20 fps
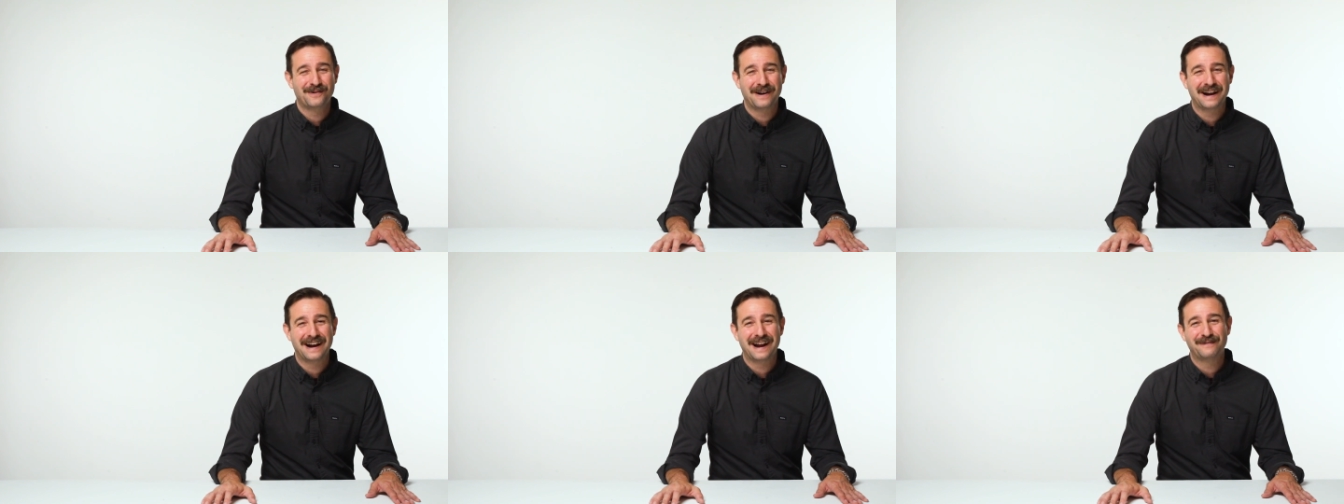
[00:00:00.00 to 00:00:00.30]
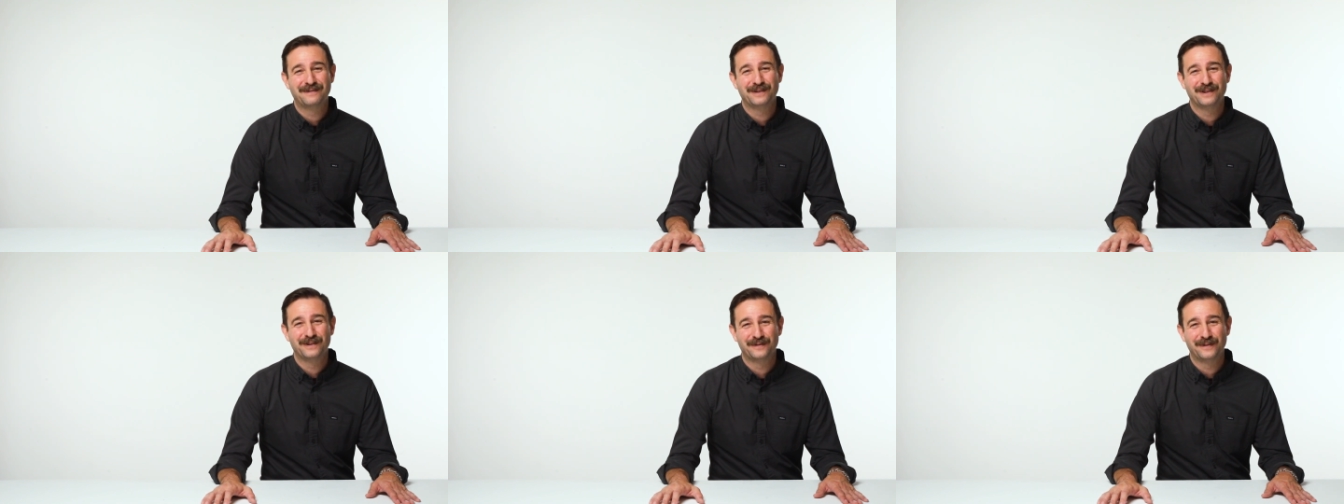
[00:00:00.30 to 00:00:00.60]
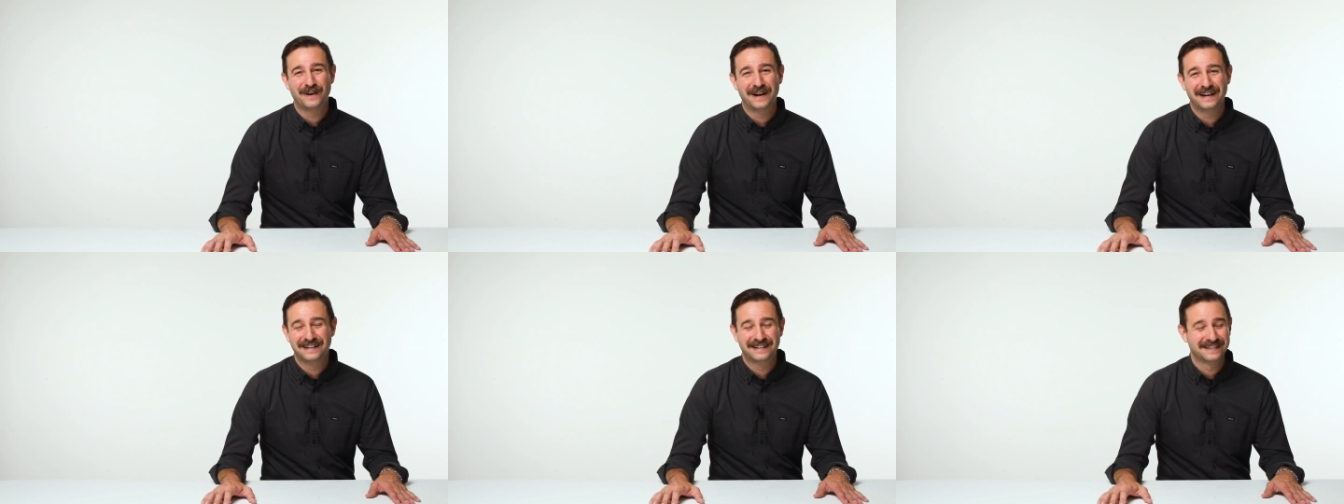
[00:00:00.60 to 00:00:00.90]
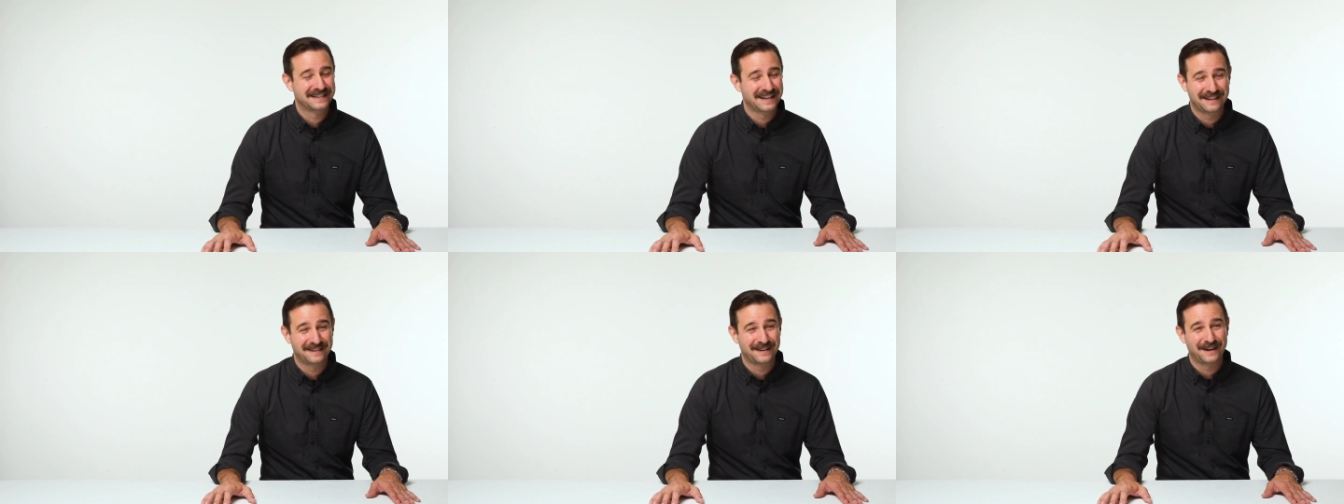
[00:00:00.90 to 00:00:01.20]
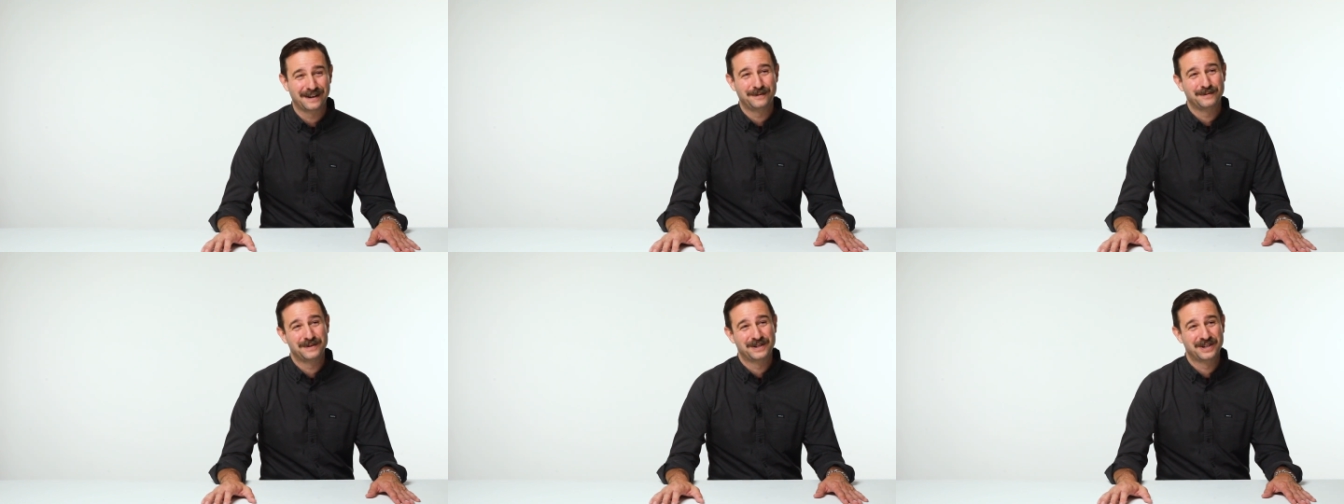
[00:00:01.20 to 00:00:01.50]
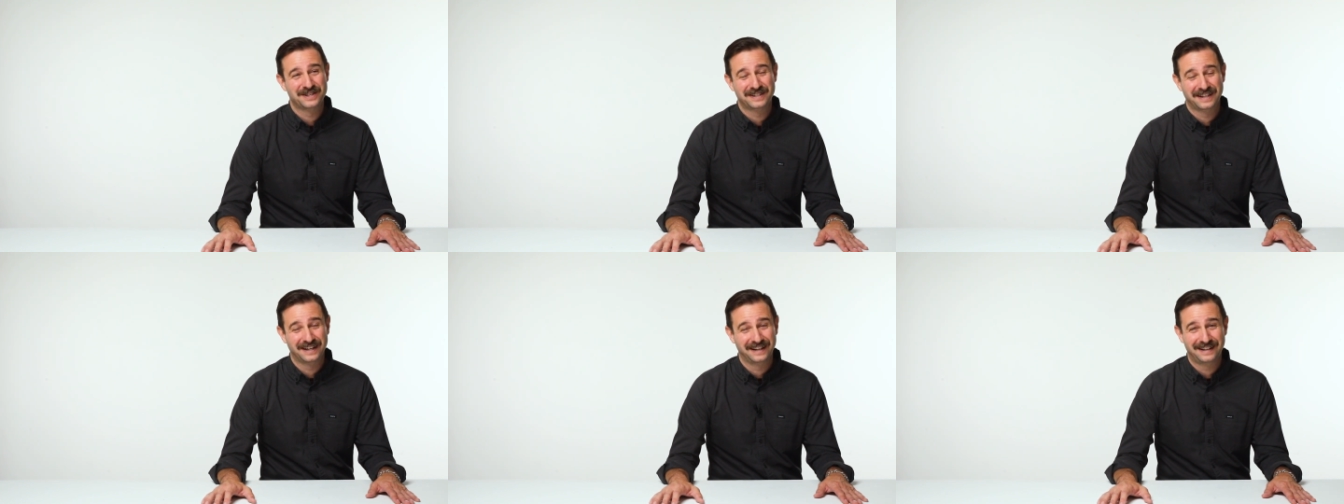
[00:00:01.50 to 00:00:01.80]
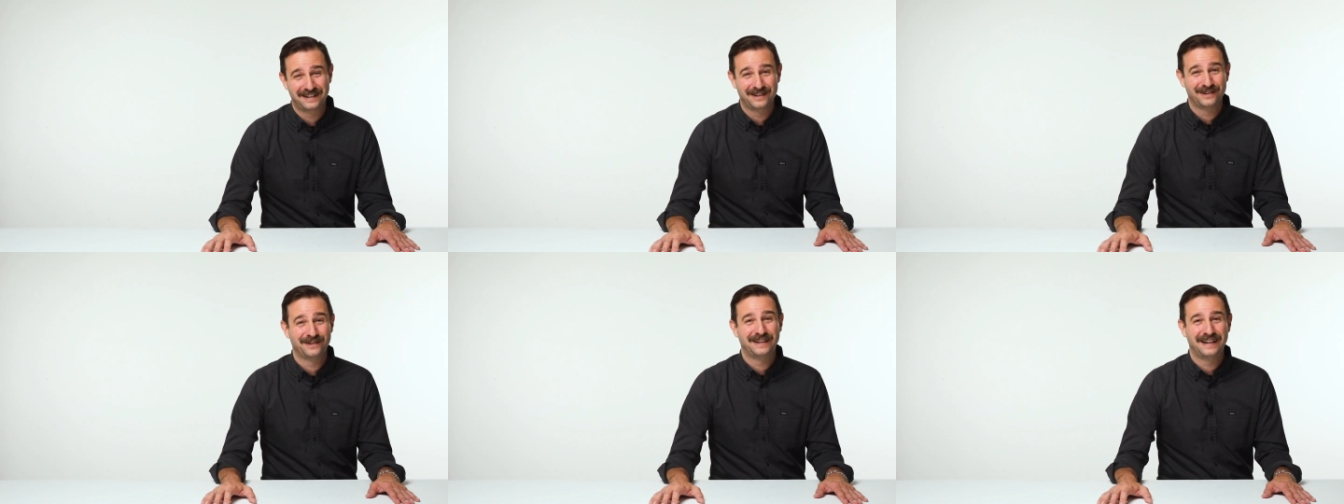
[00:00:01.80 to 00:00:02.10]
right after the fight because I thought he was just going to
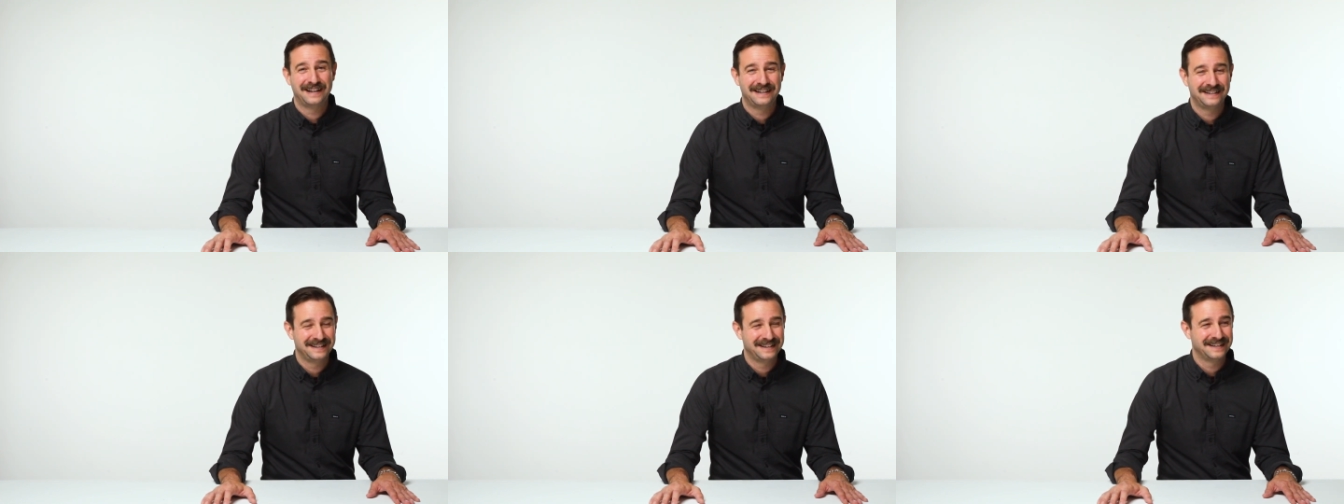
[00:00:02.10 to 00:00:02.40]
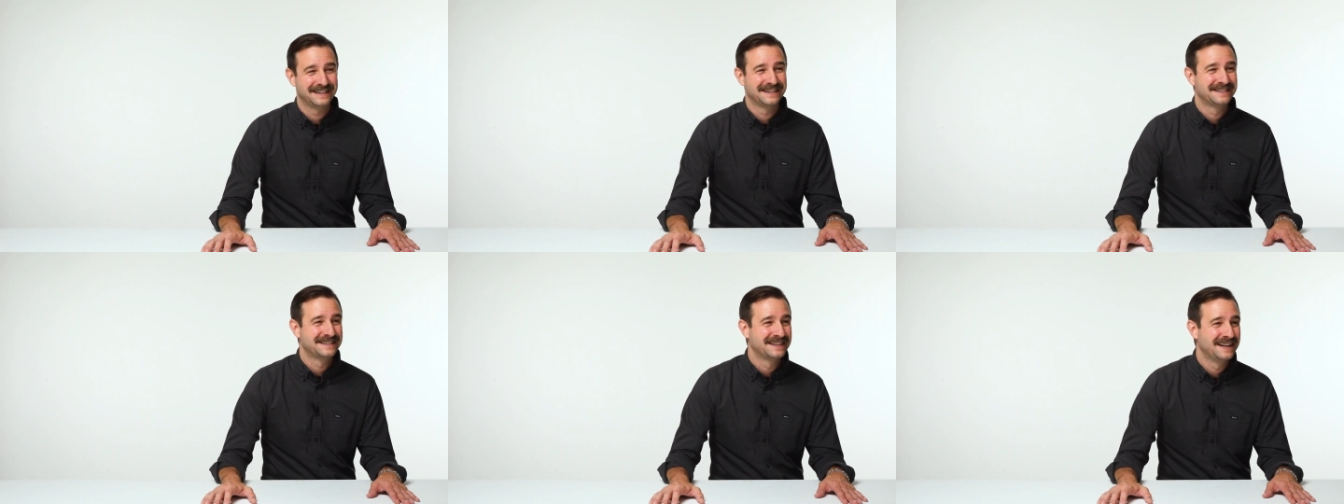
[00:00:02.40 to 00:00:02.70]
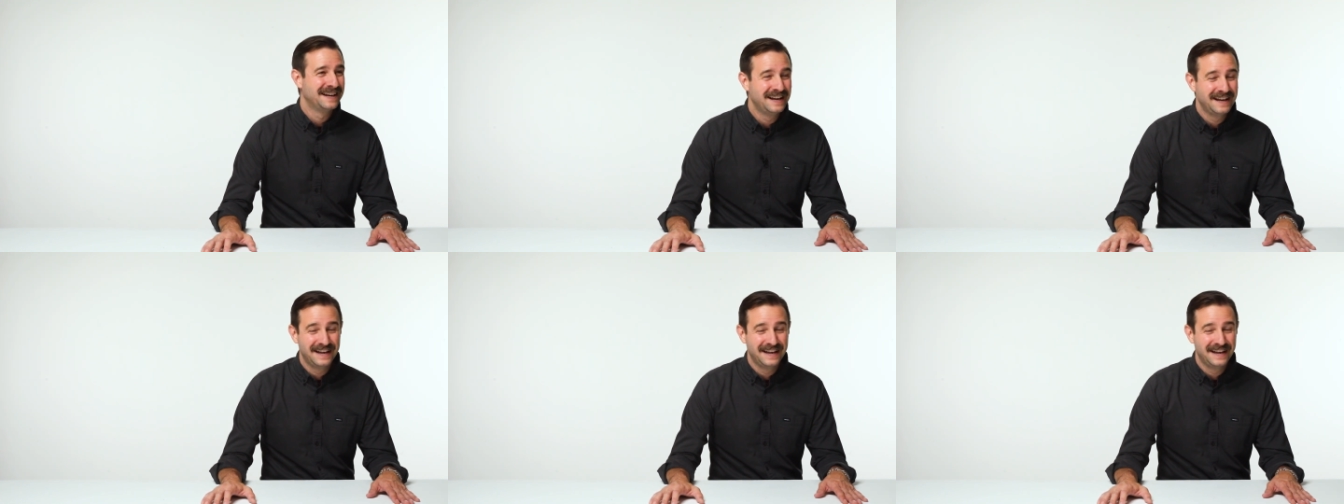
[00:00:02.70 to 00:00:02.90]
kill Nate Diaz.